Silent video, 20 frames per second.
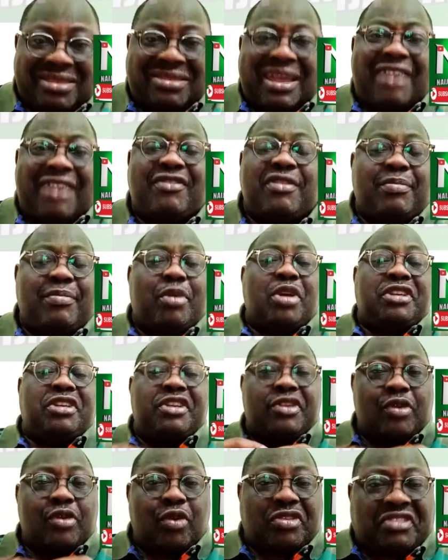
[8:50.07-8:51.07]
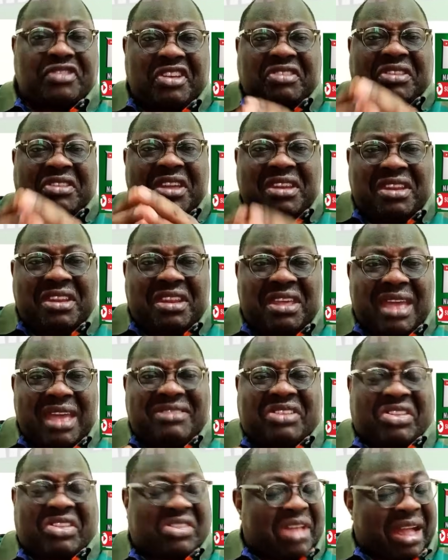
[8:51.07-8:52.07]
Everybody knows. This thing didn't
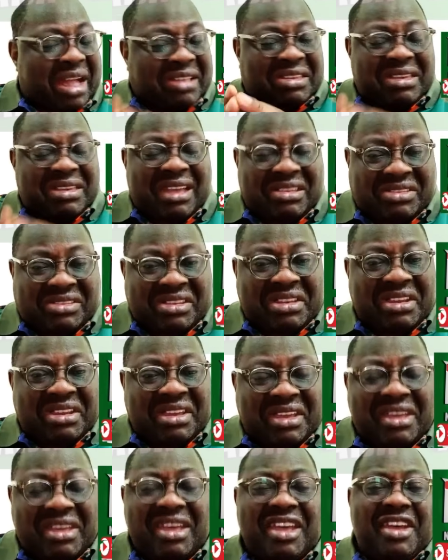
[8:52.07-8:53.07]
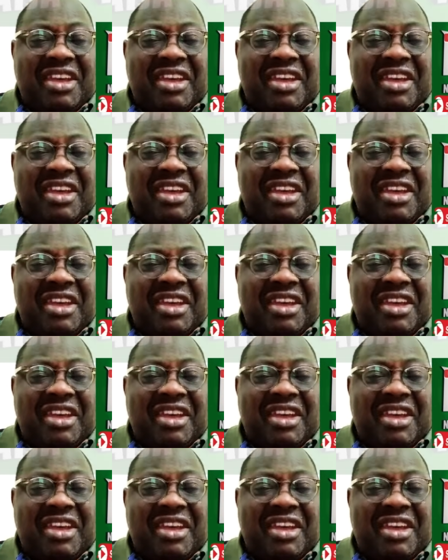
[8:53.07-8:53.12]
start yesterday.